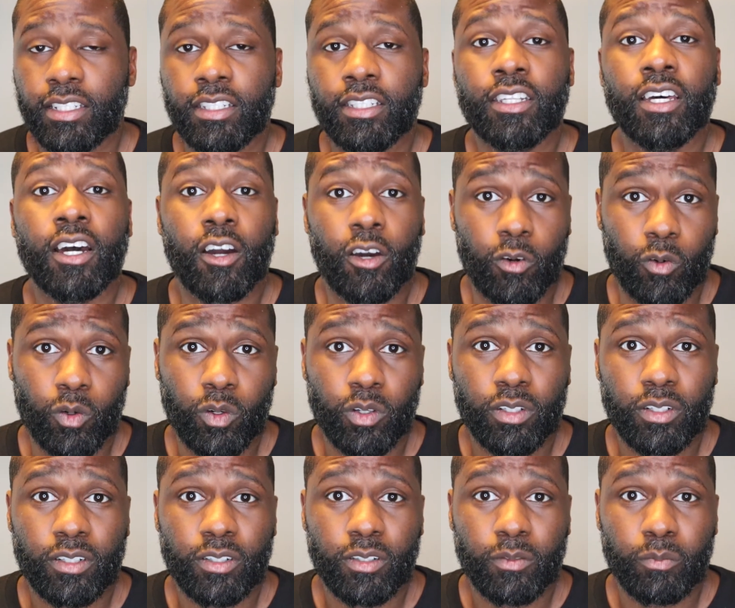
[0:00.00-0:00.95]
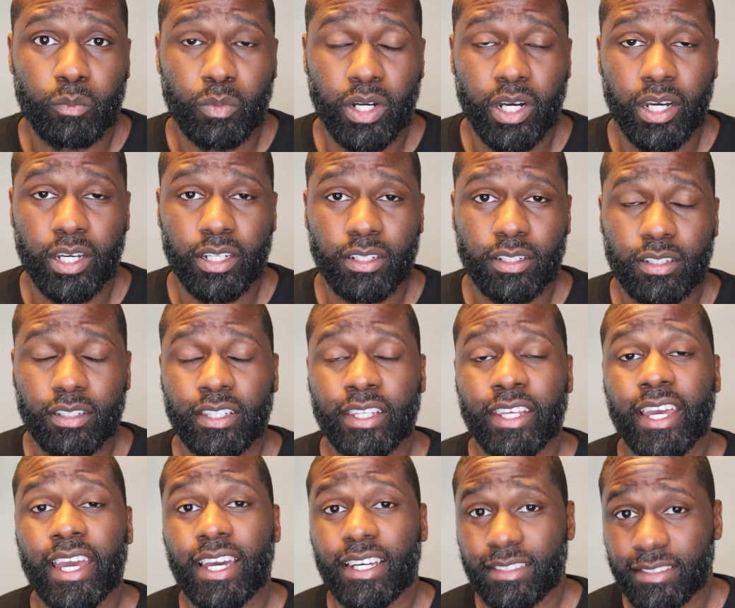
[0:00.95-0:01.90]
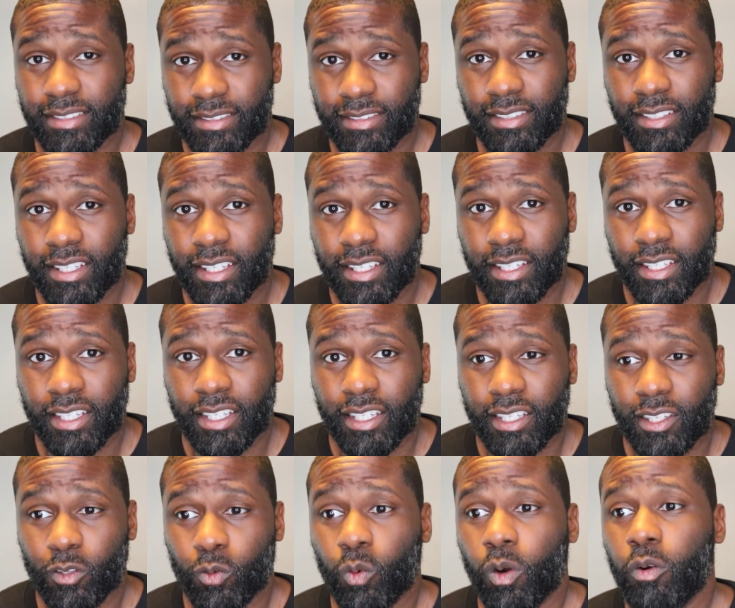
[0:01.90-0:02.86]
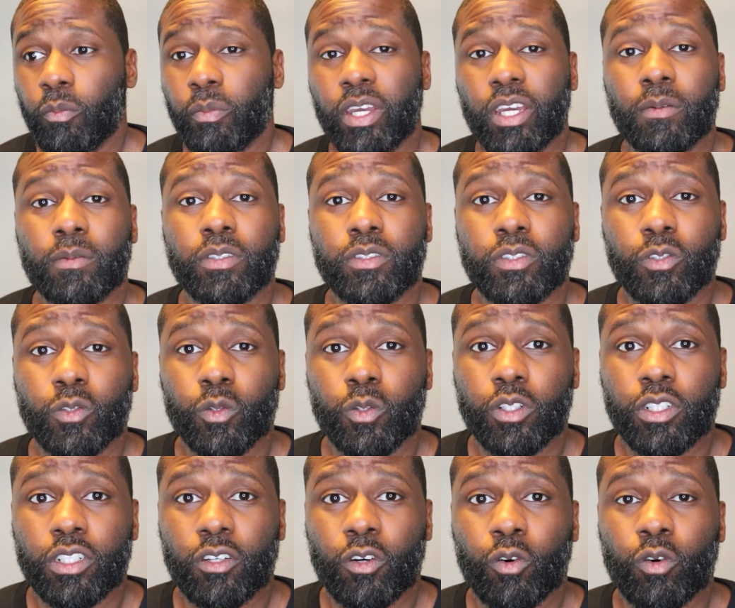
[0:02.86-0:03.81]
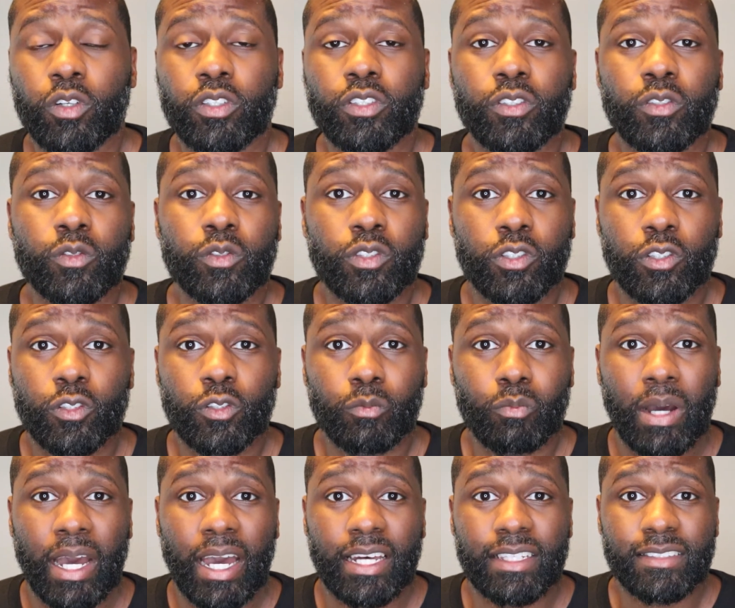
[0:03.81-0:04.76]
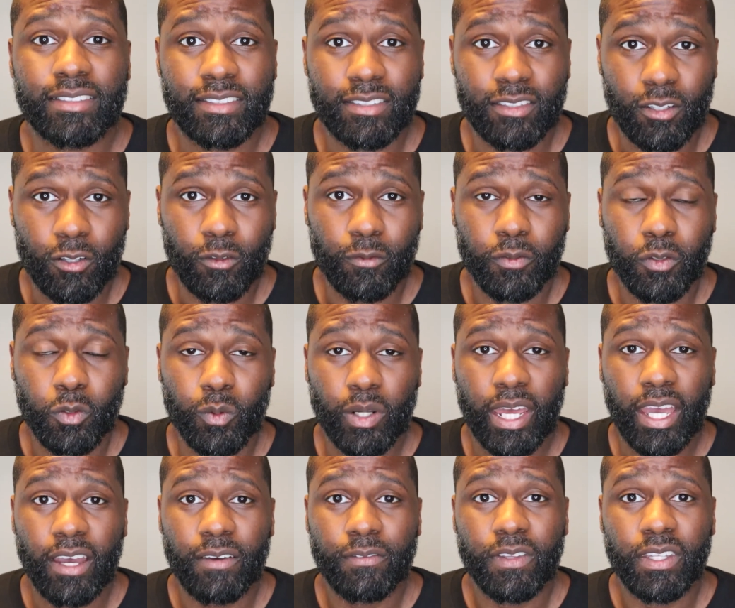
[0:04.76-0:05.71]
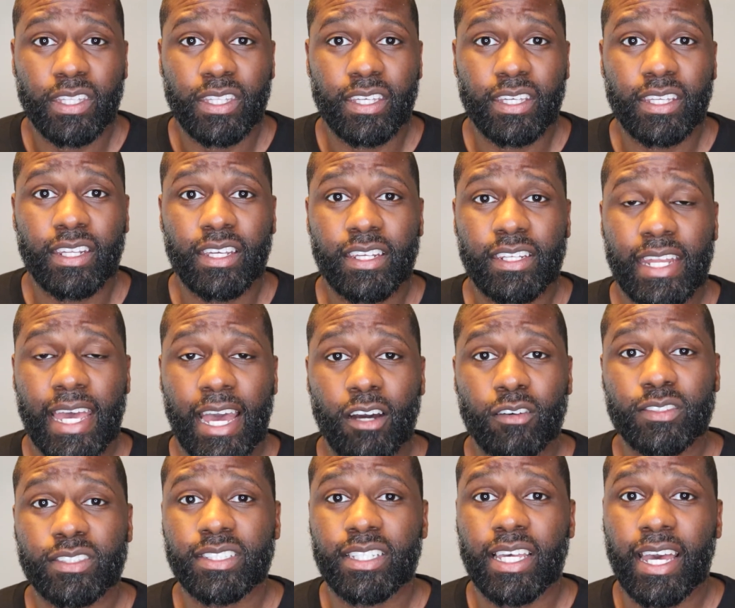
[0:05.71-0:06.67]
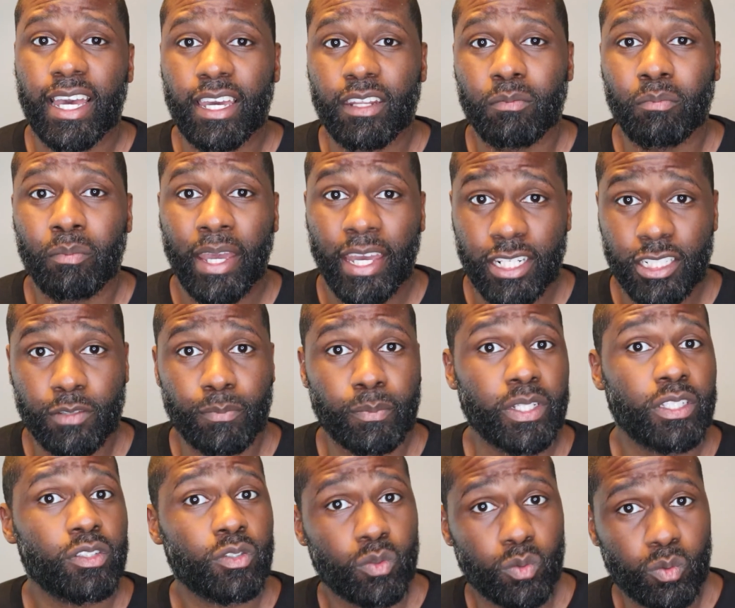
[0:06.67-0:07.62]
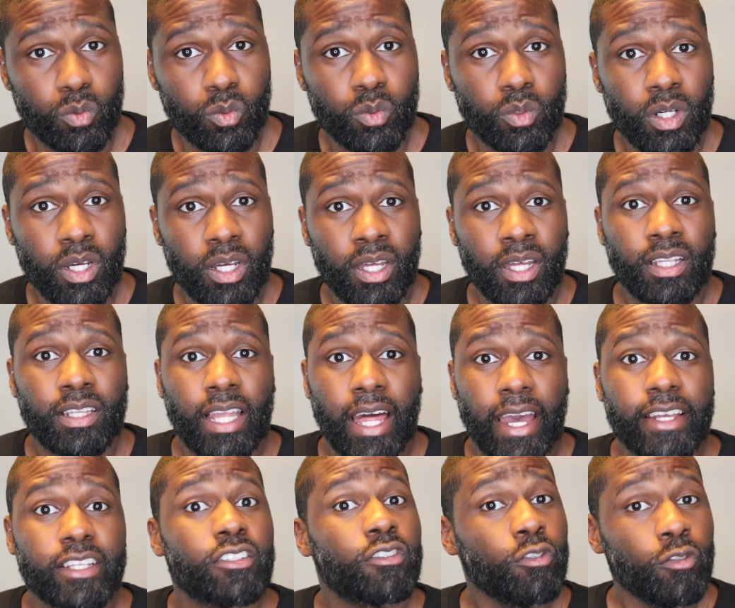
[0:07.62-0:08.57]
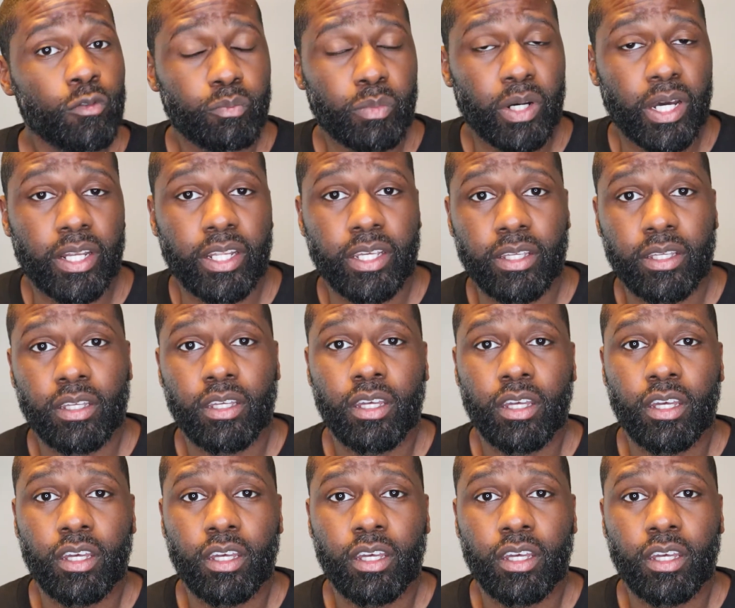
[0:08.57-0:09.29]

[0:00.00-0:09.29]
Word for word: no, but yes. You won't be able to do it on YouTube by itself. You would have to get an outside management tool like TubeBuddy.